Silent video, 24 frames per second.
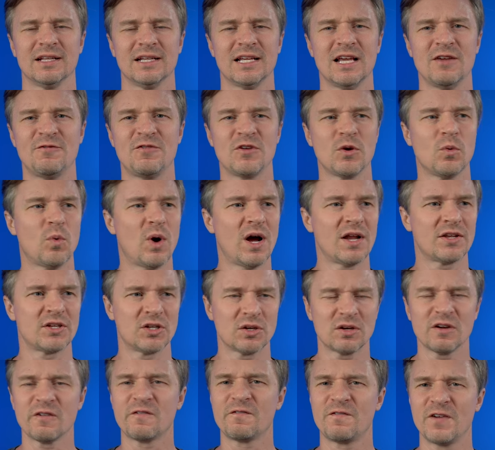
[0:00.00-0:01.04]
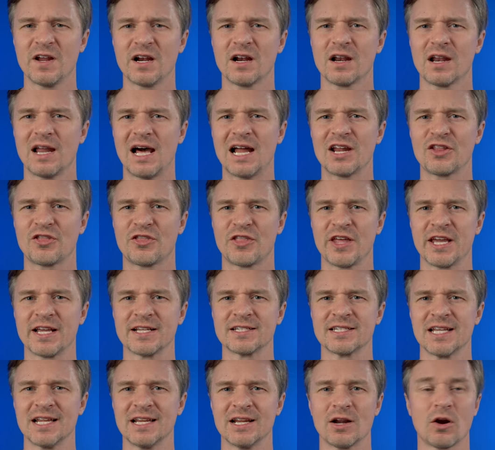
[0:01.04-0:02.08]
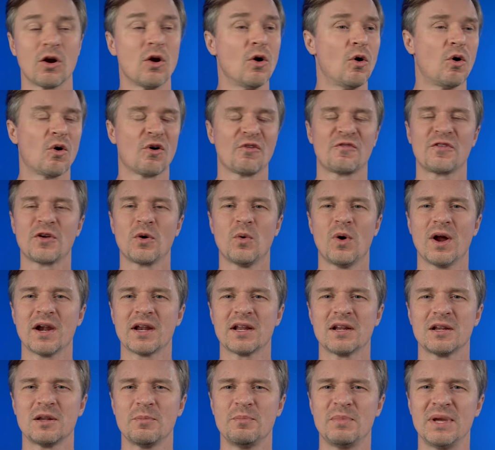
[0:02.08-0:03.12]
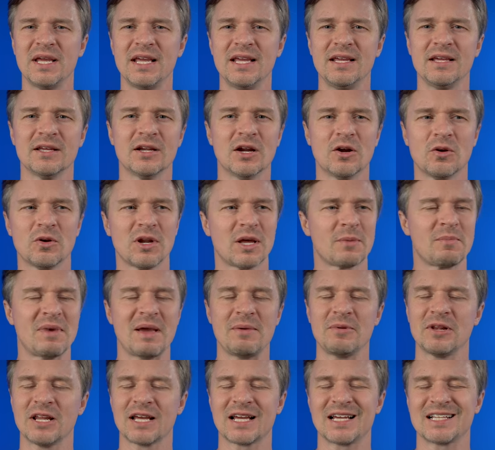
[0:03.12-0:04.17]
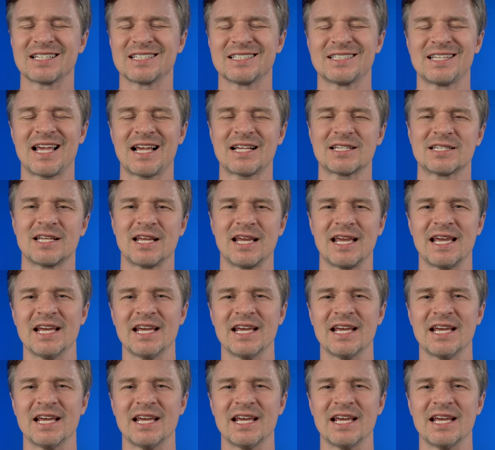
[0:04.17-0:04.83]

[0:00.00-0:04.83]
if you want. You could fit a lot of things in there. Or if you wanted to be, you know, like maybe like a sexy